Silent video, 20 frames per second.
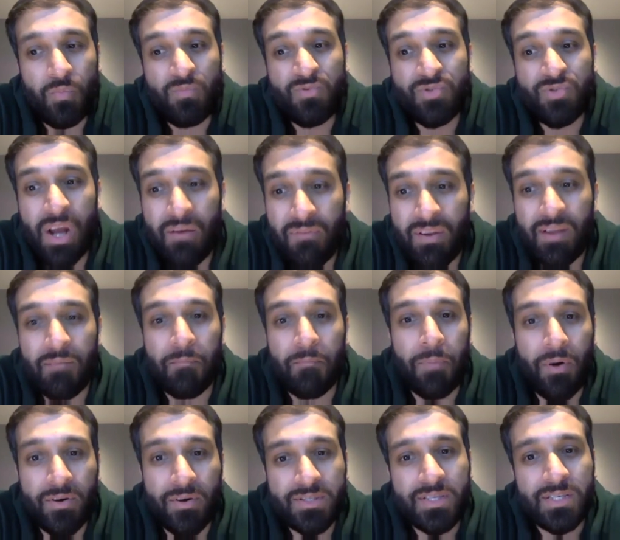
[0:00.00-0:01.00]
travelling
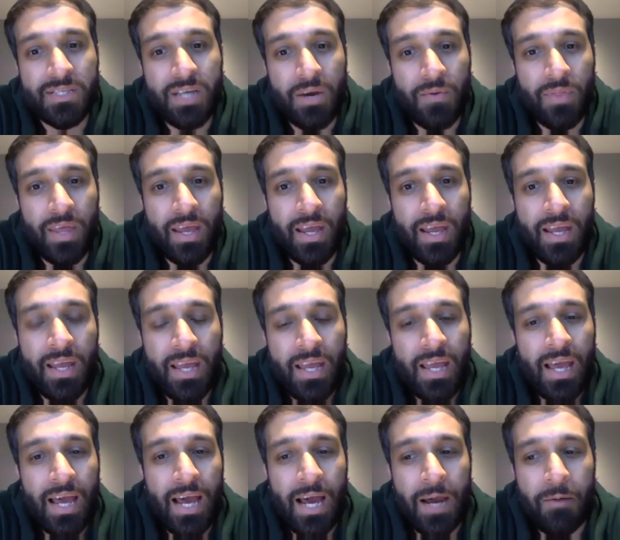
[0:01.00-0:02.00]
boxers out there.
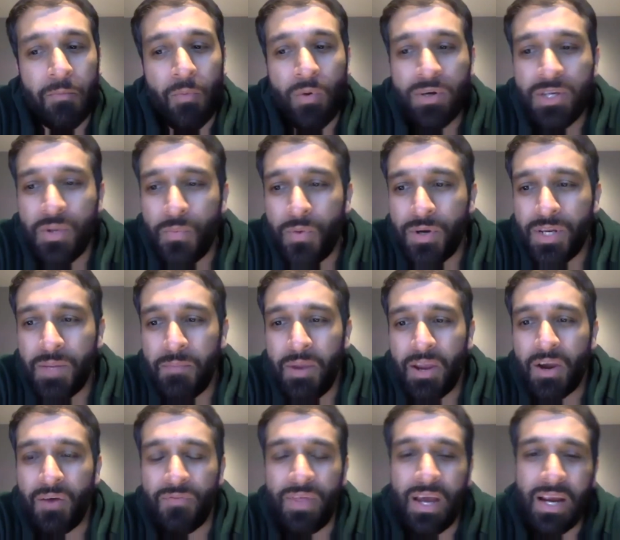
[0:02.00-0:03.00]
What do you
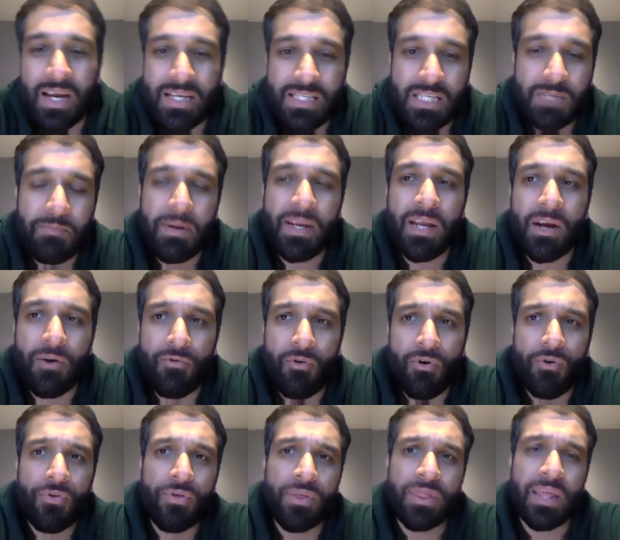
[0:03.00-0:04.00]
make of that? Because there's been a
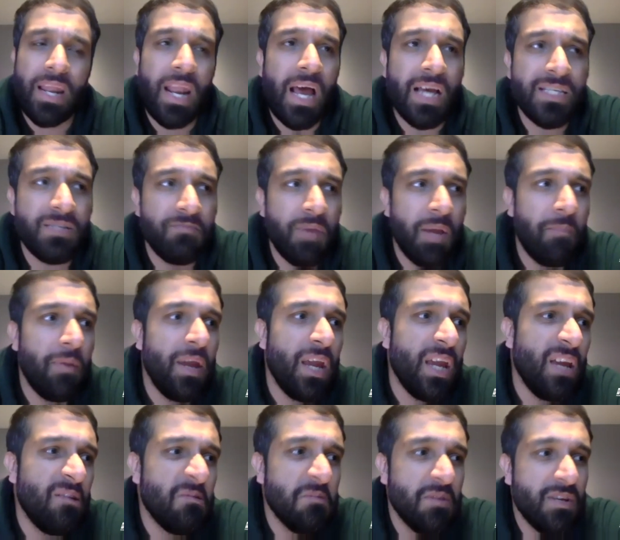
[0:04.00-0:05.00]
growth in the last
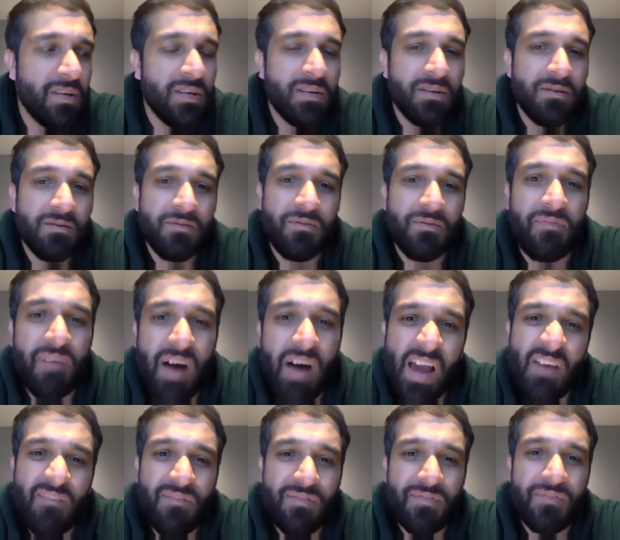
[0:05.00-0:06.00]
maybe...
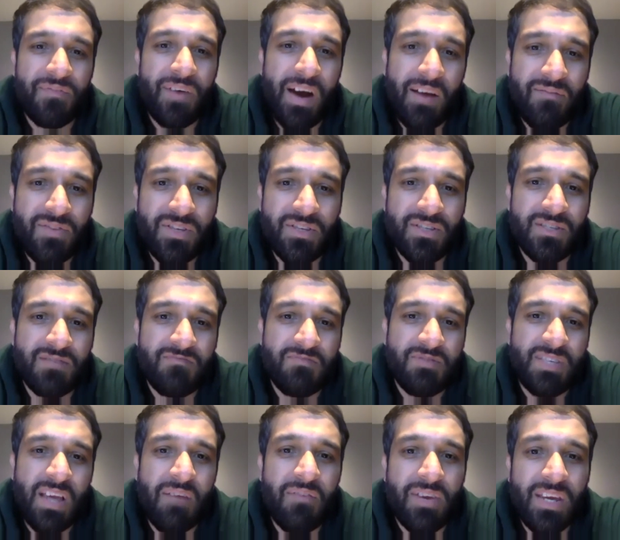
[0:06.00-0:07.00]
Five to
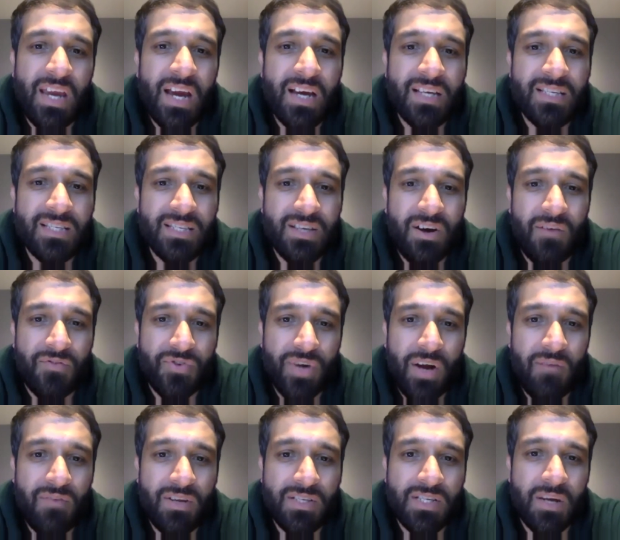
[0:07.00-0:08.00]
7 years of
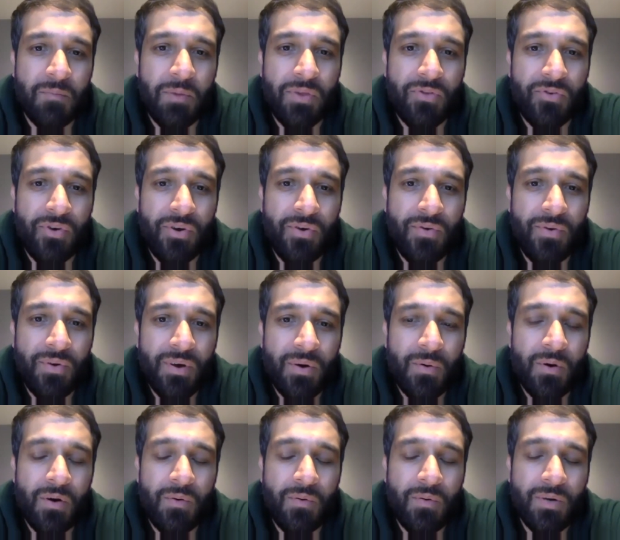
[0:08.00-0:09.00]
travellers coming through.
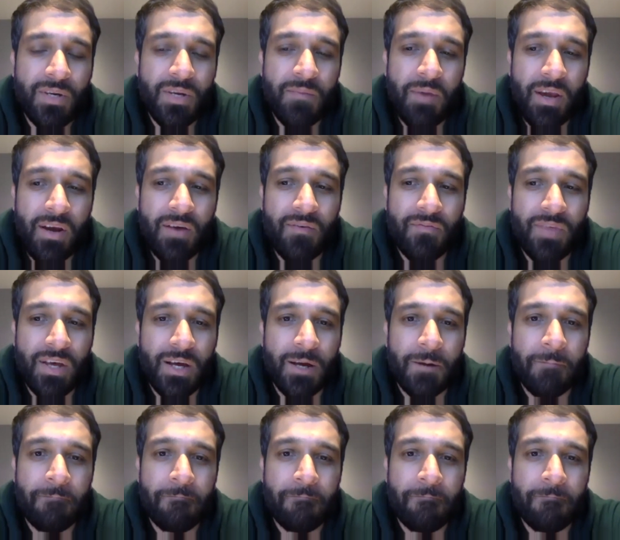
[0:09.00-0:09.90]
What do you make of that?